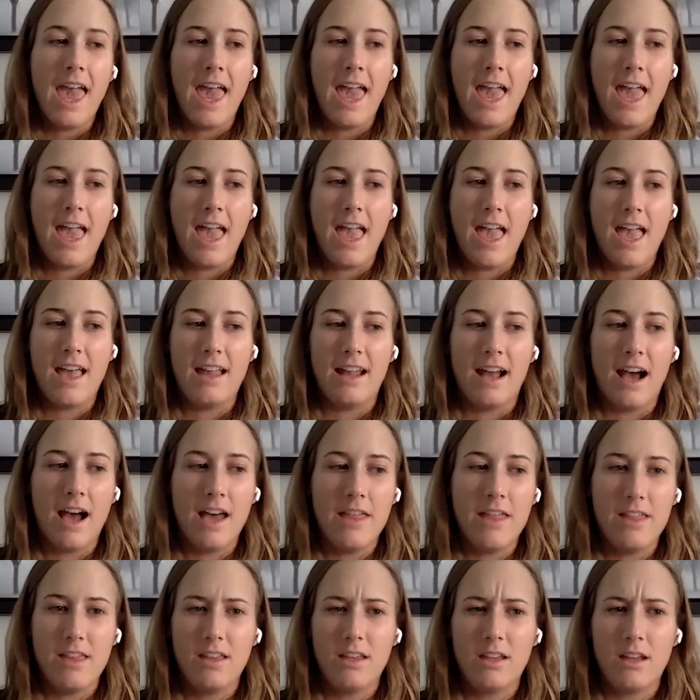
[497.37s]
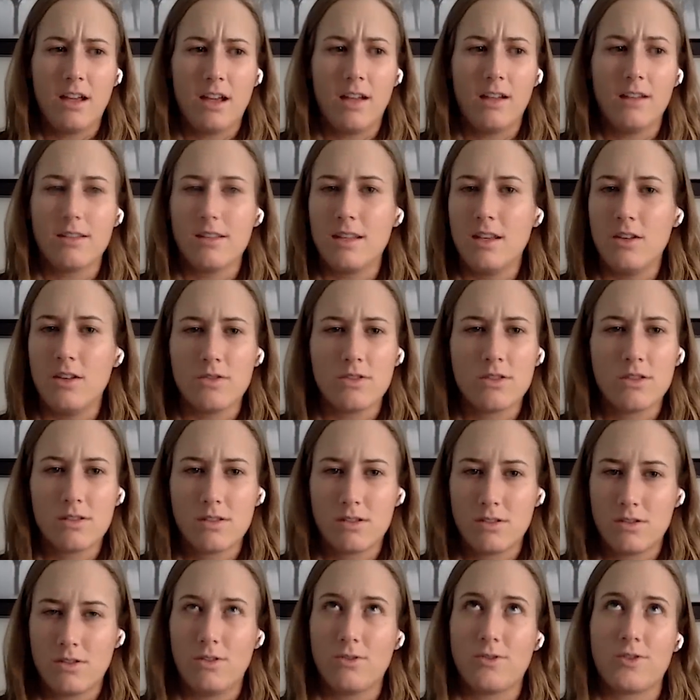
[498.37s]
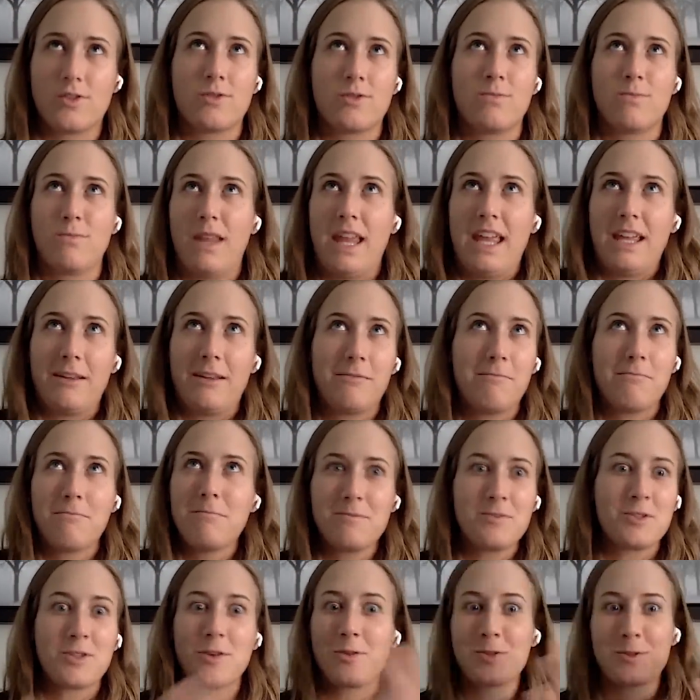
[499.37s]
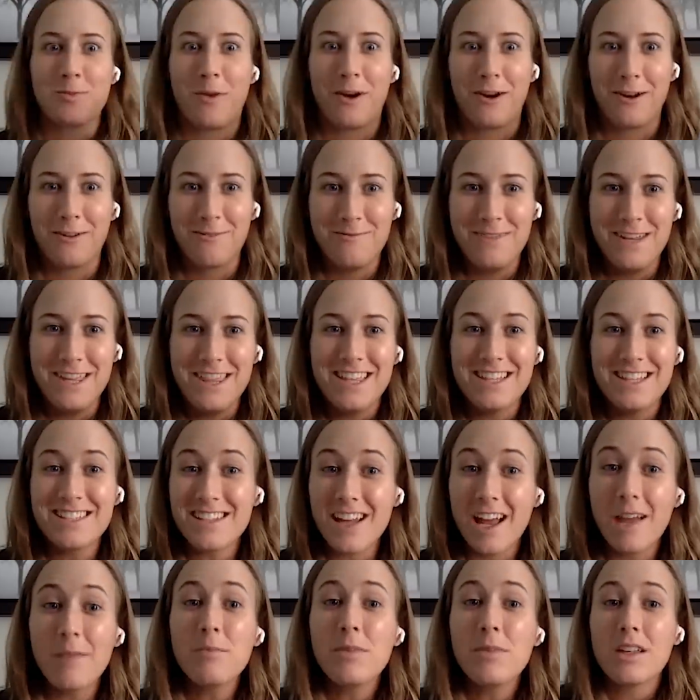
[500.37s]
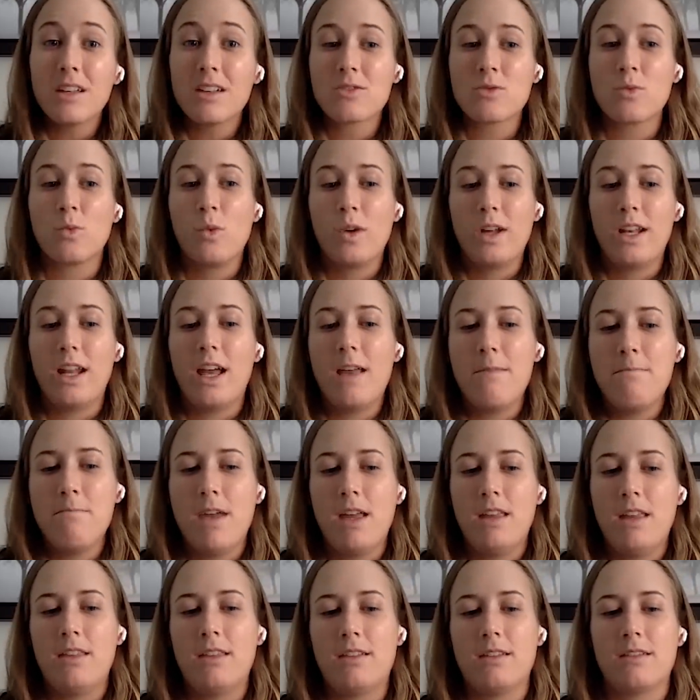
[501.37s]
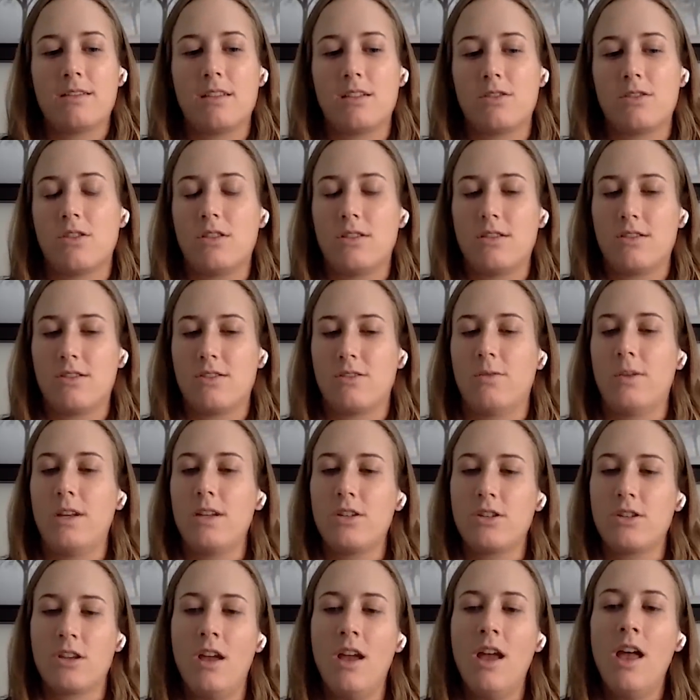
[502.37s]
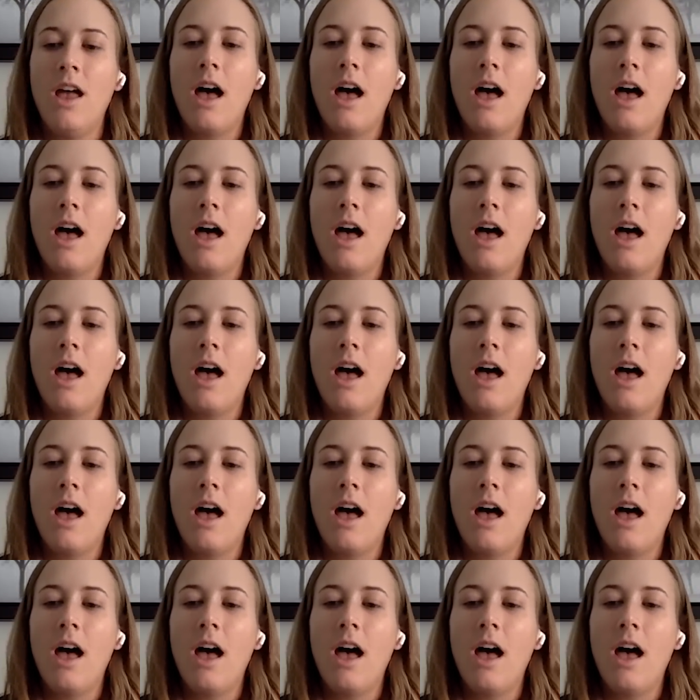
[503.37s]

And I think honestly, it's so like so smart of me this time because when I made the decision to switch,